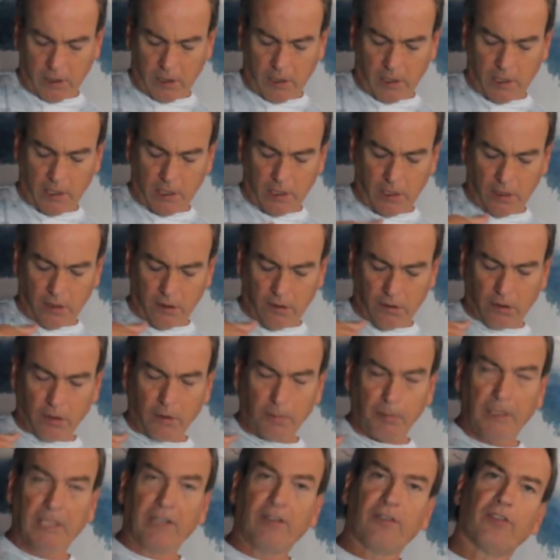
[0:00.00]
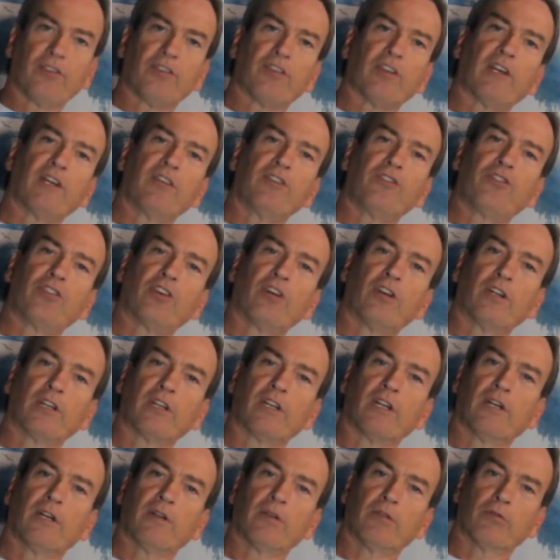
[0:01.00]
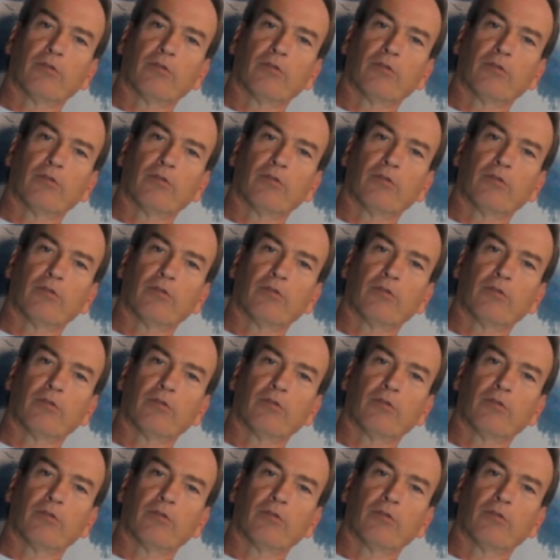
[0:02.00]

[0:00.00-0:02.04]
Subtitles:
and took a pizza-sized chunk